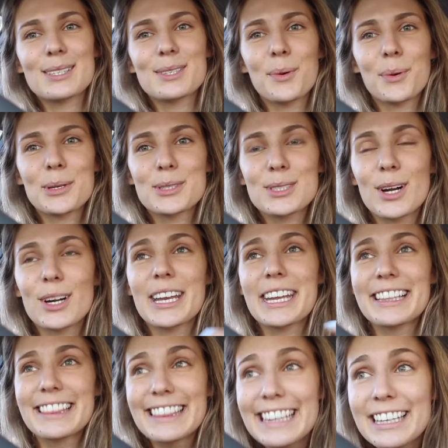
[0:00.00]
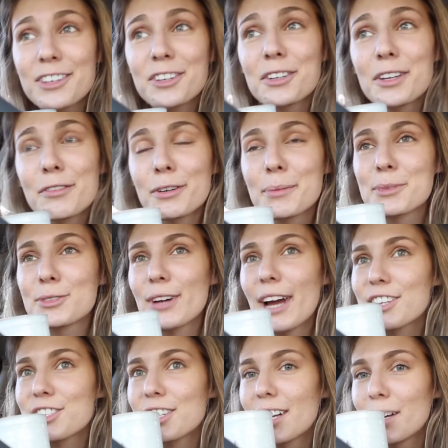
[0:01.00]
so we're starting literally from
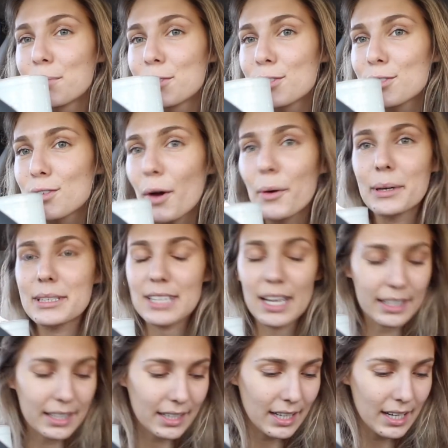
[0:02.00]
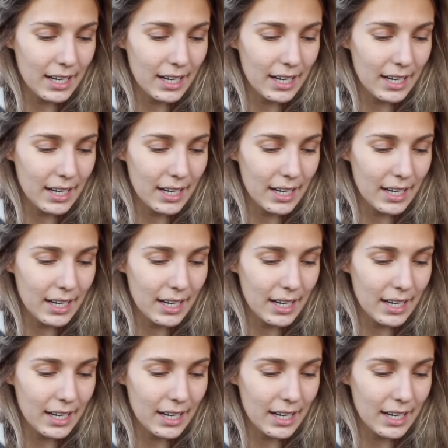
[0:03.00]
scratch and I'm so excited.